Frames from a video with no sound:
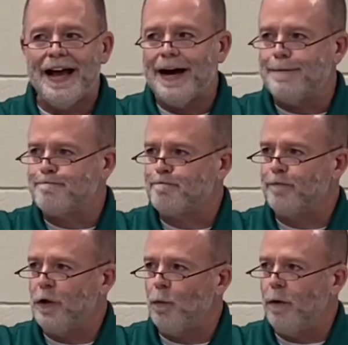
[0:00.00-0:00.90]
Um,
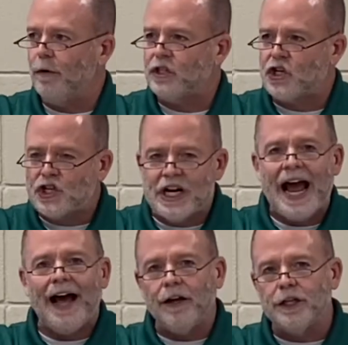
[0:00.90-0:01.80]
we want to
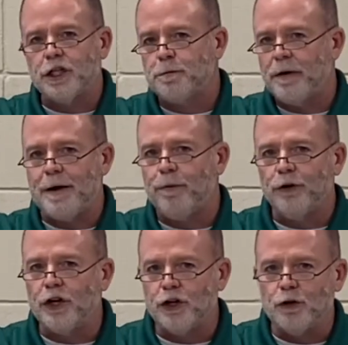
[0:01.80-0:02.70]
challenge people
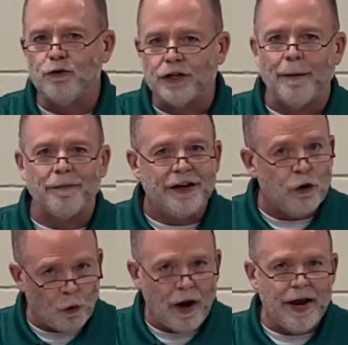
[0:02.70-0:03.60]
to do something
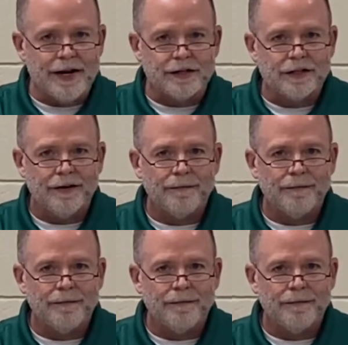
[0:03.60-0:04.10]
great.